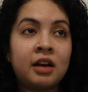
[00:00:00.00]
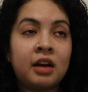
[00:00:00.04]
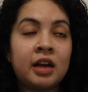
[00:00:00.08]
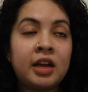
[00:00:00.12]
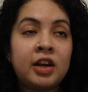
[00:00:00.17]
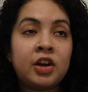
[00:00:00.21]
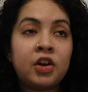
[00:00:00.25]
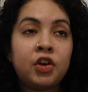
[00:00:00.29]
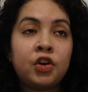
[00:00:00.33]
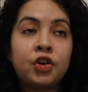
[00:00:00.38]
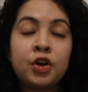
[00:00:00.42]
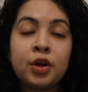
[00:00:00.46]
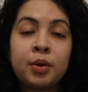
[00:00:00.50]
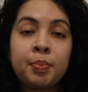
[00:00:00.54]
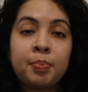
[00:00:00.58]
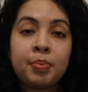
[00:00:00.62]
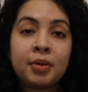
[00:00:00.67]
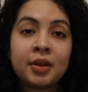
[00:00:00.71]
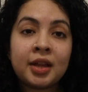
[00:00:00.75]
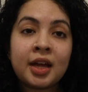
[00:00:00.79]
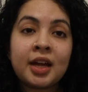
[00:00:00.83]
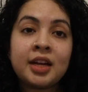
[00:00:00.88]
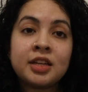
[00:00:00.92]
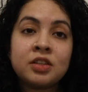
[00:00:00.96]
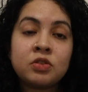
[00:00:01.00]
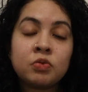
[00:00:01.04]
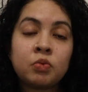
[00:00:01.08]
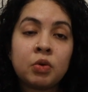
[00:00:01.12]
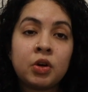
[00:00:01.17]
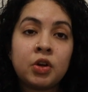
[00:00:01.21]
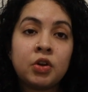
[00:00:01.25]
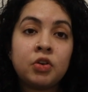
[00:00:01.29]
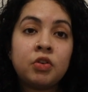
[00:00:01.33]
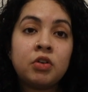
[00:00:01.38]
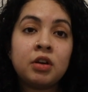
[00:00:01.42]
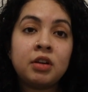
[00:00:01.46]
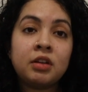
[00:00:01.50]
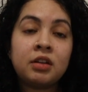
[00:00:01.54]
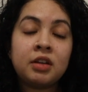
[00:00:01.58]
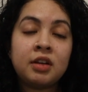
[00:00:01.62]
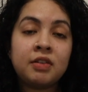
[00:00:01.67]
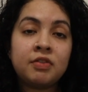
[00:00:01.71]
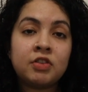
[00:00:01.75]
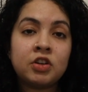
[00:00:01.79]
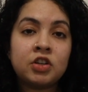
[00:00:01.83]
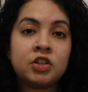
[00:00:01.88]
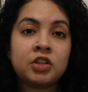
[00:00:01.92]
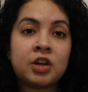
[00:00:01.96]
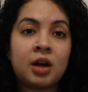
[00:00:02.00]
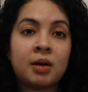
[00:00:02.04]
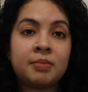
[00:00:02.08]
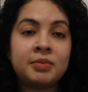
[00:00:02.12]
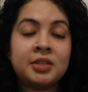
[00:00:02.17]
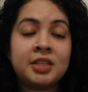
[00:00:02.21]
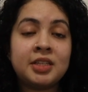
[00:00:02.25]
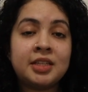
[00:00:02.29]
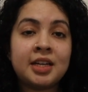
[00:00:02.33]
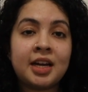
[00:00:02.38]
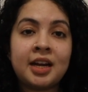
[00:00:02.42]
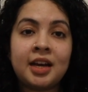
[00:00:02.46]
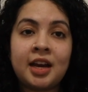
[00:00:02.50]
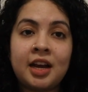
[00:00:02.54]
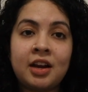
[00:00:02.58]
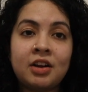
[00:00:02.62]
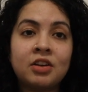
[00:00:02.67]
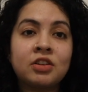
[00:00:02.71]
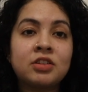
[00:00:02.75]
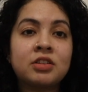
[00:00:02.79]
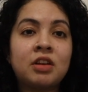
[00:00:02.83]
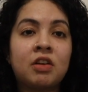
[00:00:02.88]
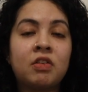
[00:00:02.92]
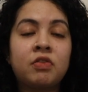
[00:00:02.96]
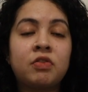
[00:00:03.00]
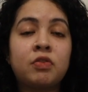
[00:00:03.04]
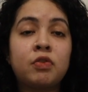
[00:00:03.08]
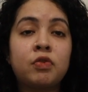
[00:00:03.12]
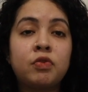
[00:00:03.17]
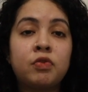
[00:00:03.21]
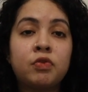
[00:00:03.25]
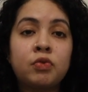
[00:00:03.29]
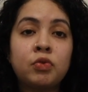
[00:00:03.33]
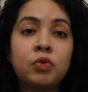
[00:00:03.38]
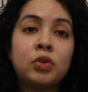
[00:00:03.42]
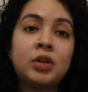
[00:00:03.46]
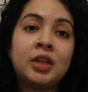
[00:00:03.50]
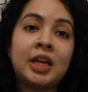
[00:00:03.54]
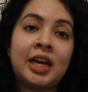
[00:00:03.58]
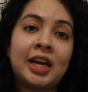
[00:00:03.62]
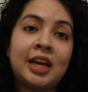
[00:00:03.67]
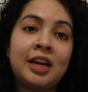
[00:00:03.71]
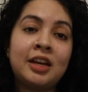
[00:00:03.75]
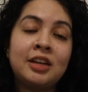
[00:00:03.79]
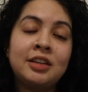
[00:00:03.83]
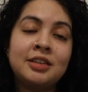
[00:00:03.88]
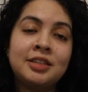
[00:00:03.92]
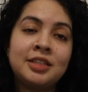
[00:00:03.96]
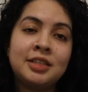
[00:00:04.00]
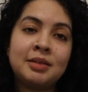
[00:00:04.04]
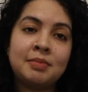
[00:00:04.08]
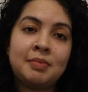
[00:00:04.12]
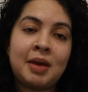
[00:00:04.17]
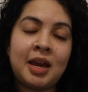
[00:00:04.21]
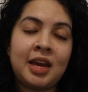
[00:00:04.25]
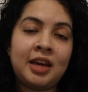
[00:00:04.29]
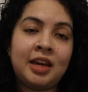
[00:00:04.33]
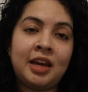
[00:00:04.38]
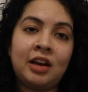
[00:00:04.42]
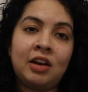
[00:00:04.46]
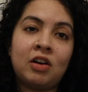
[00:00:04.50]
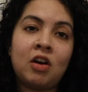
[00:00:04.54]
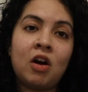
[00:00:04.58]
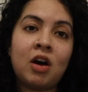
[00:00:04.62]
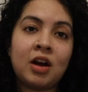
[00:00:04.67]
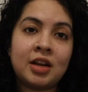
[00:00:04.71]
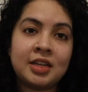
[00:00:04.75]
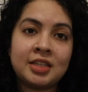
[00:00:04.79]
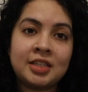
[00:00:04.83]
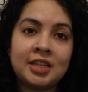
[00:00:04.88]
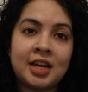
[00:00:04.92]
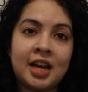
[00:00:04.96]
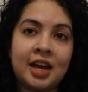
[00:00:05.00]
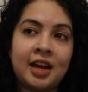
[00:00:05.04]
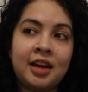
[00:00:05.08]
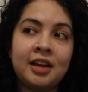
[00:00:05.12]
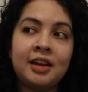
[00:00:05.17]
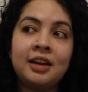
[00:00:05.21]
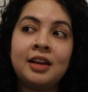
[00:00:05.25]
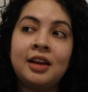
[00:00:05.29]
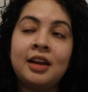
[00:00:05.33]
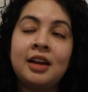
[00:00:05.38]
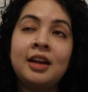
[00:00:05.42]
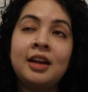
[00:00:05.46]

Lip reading: in a good place where you could leave your job to dedicate yourself fully to making content?